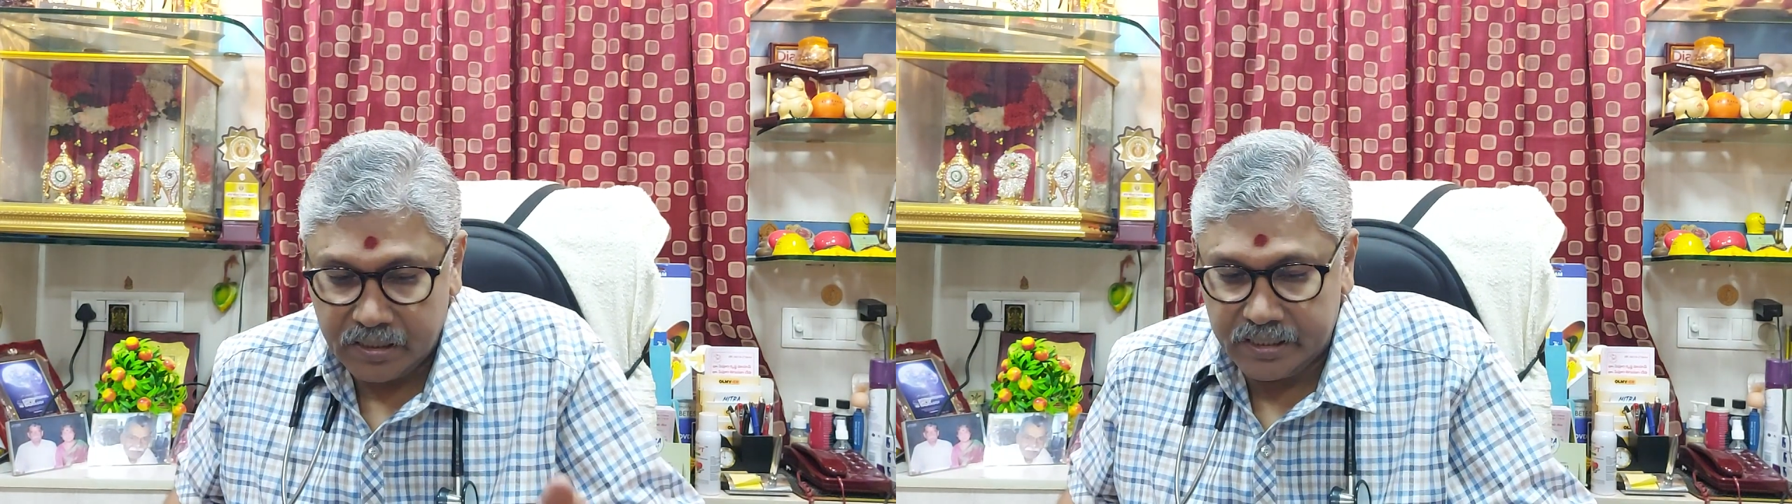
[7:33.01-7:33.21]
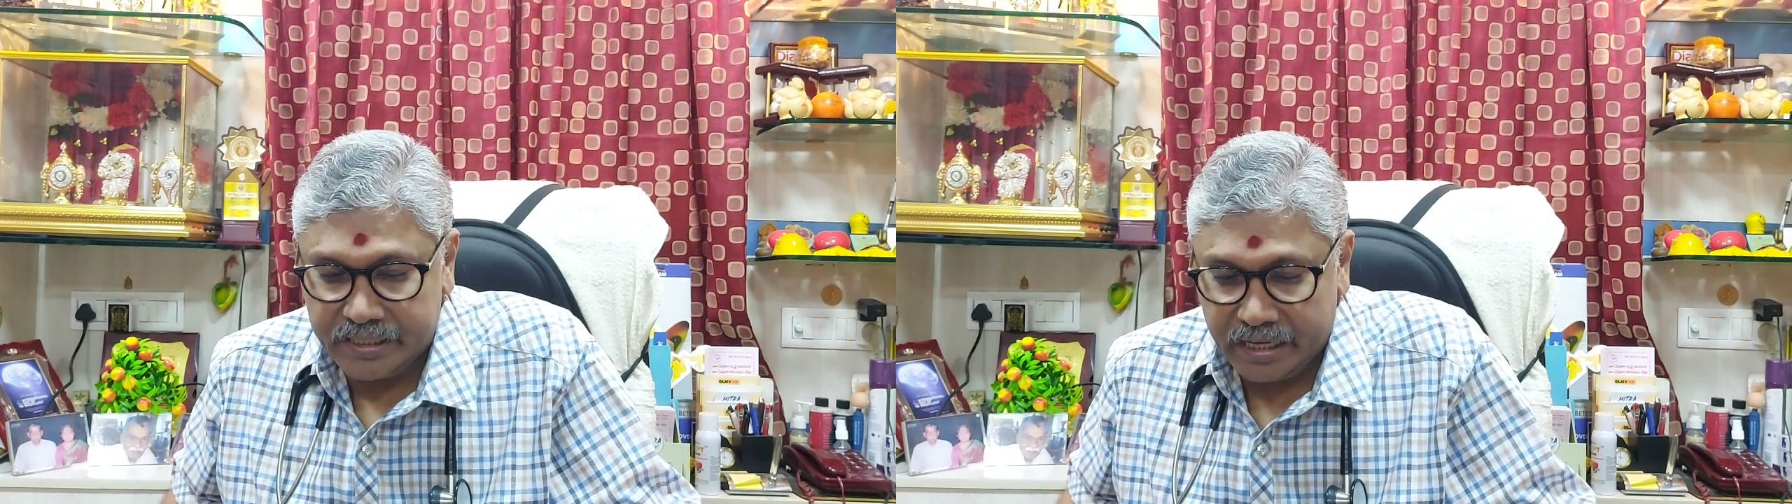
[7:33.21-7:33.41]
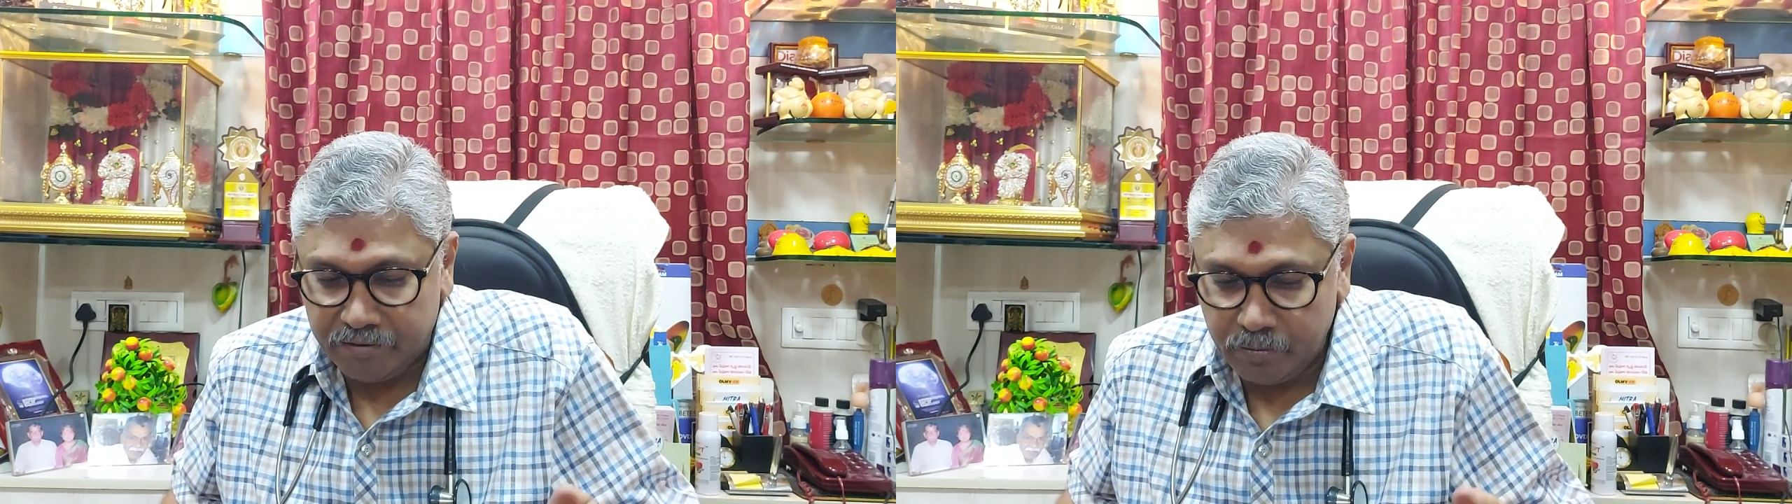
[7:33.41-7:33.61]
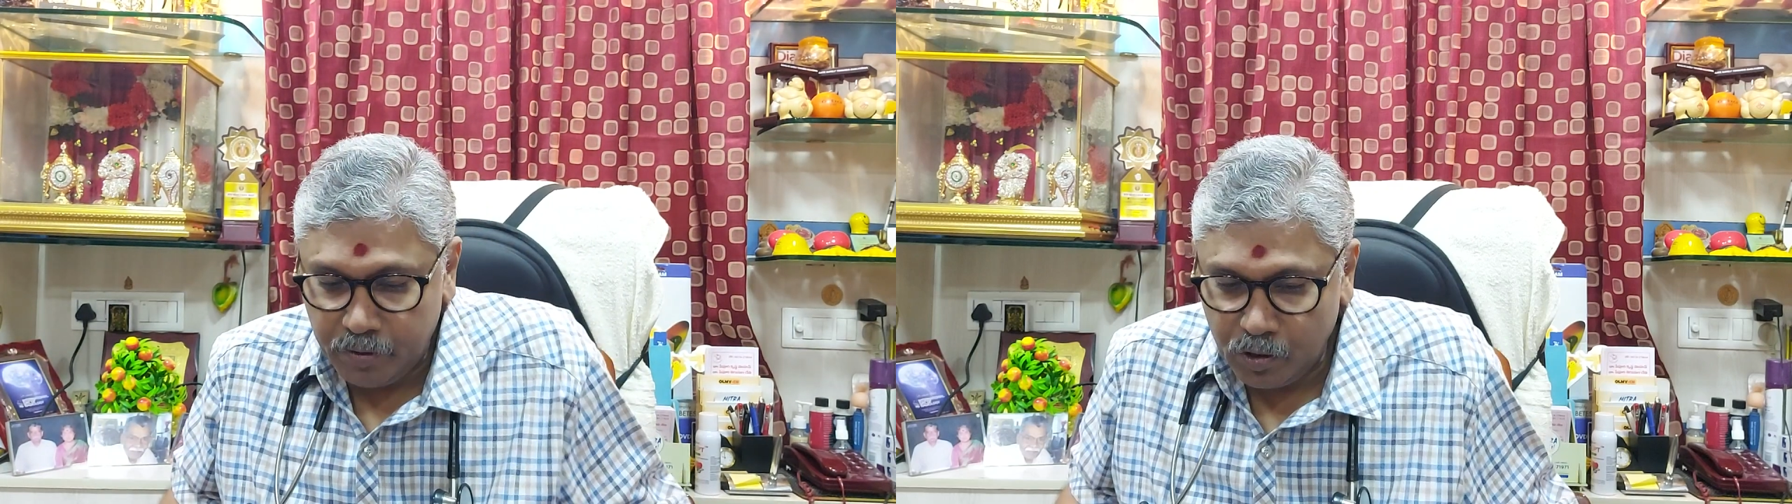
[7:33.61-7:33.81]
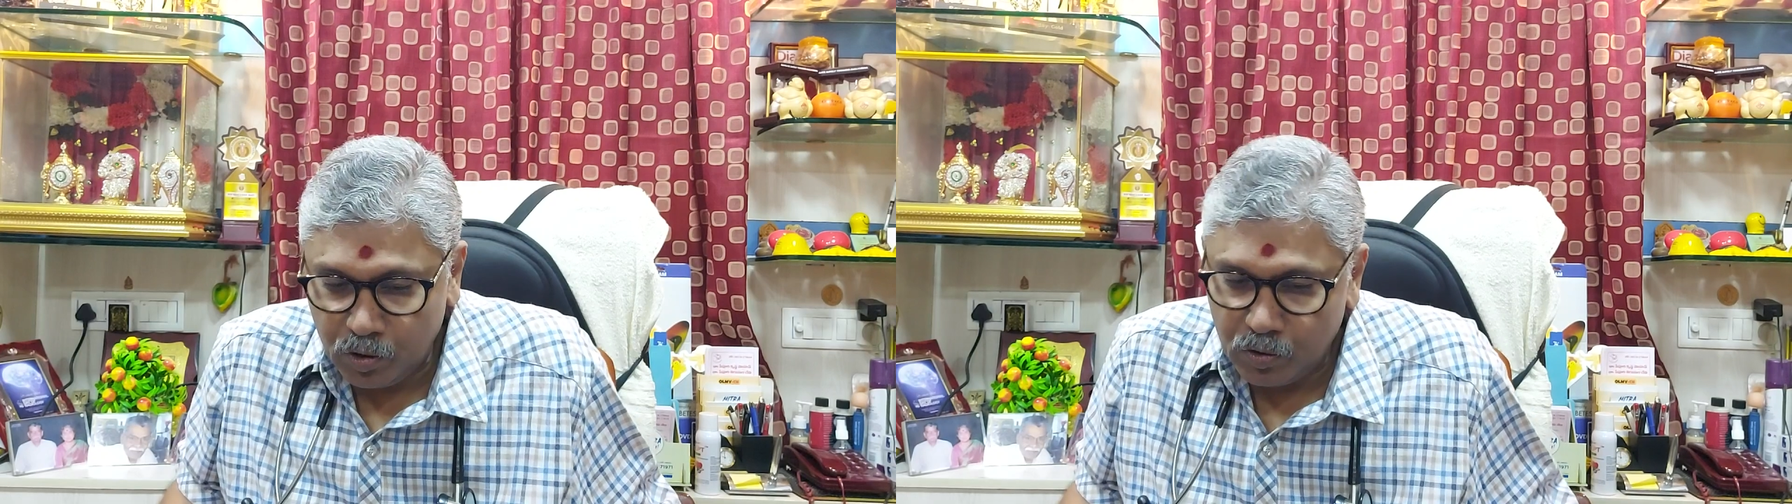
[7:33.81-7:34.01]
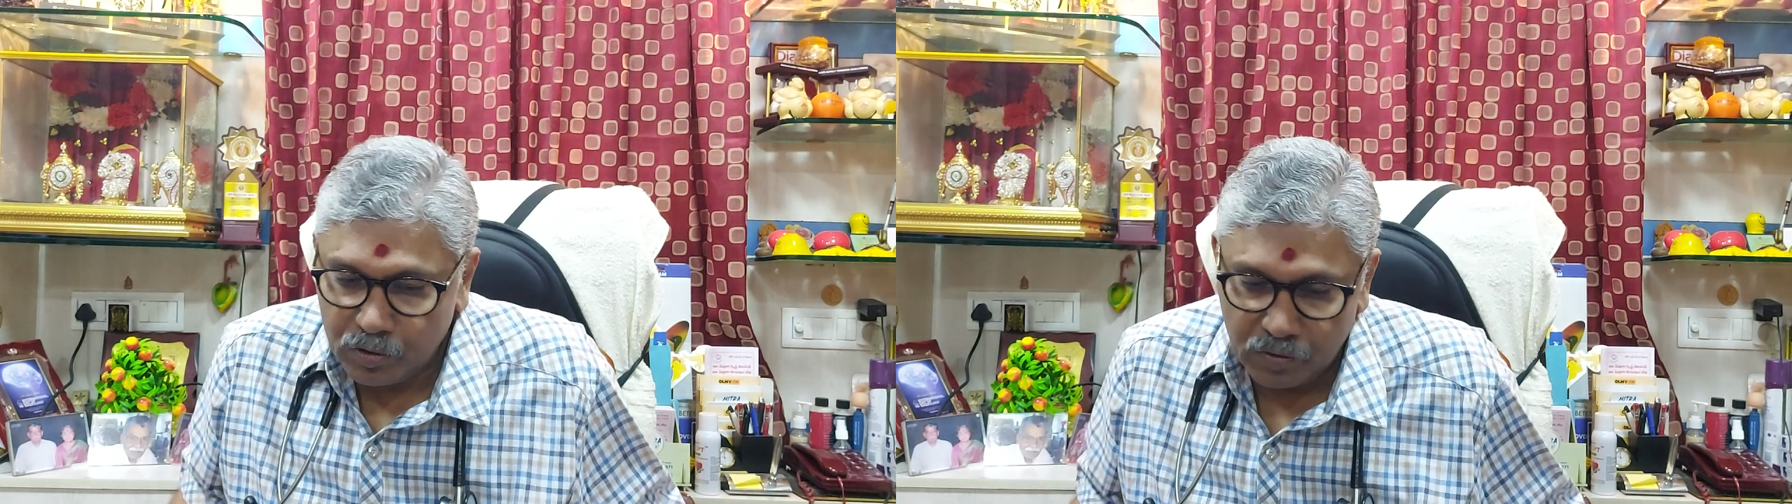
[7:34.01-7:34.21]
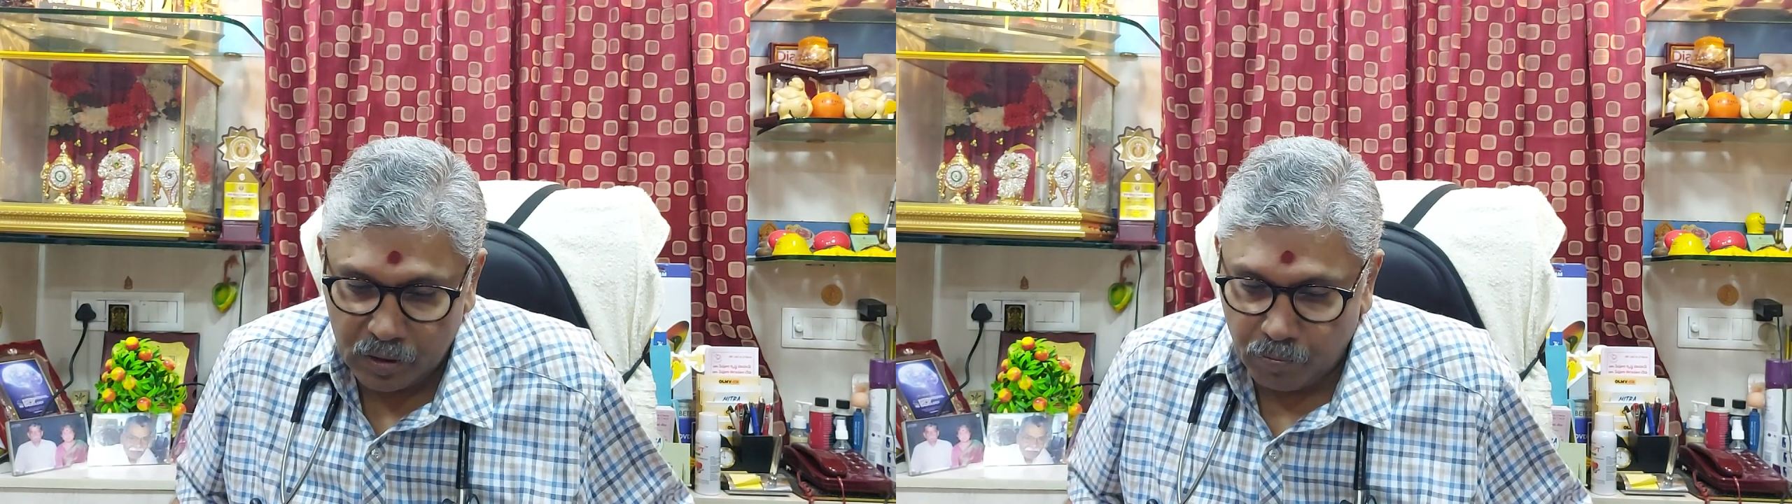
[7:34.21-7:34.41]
navy blue